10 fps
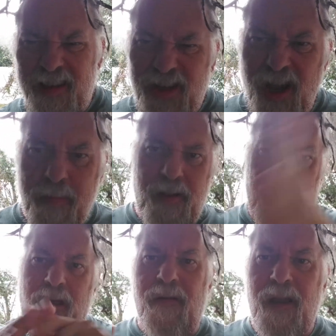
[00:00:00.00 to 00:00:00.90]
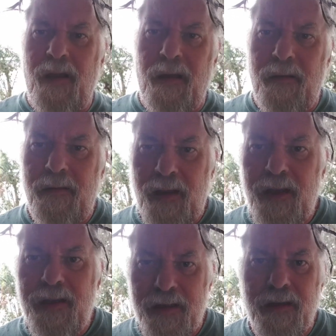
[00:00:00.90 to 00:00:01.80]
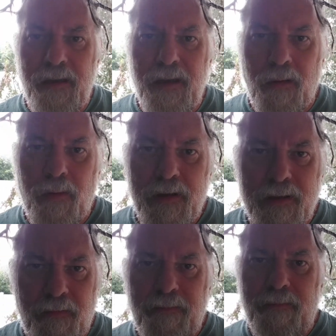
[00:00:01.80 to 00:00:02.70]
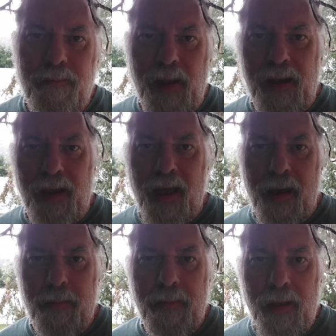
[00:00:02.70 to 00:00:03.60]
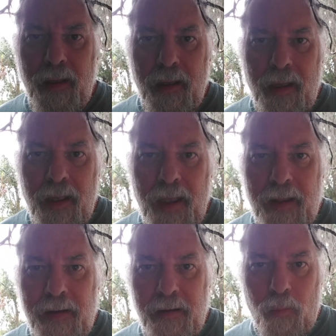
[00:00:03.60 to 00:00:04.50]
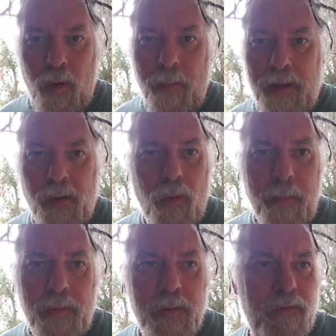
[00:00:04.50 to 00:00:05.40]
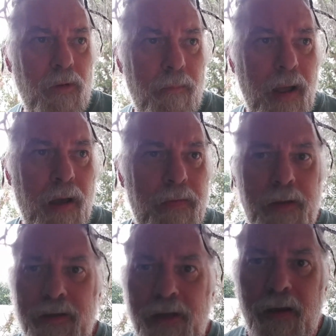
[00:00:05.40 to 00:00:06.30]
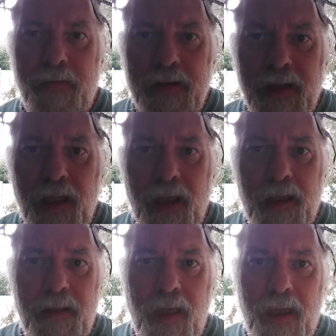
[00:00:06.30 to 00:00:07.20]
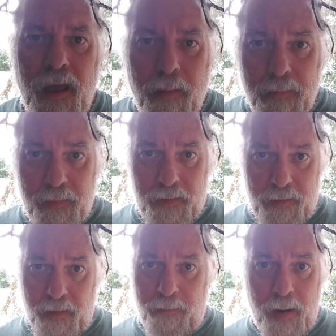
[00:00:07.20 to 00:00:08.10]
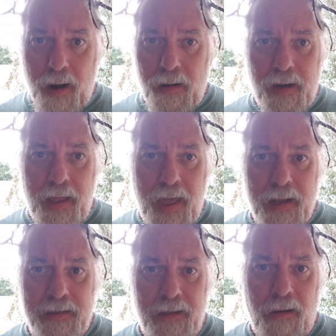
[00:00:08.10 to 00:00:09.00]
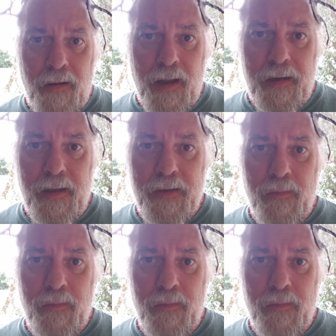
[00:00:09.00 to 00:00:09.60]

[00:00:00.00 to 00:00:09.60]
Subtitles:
chubby, not like he just, you know, just a big guy. And then the woman was real mouthy and stuff, and so they come barreling at us and all like this.